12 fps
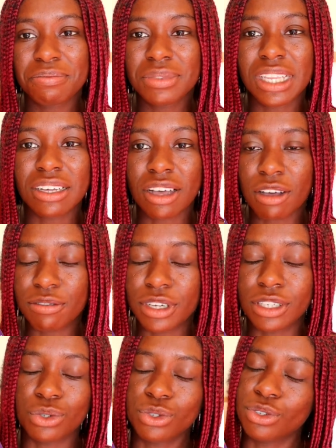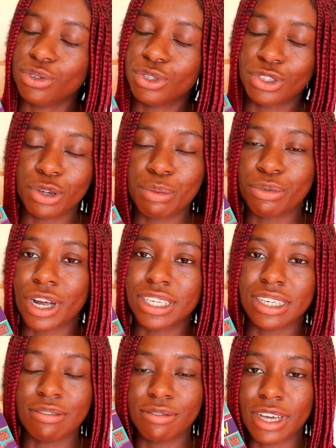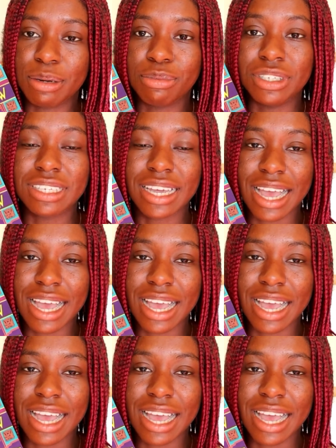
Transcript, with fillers: The cover is also so bright and vibrant.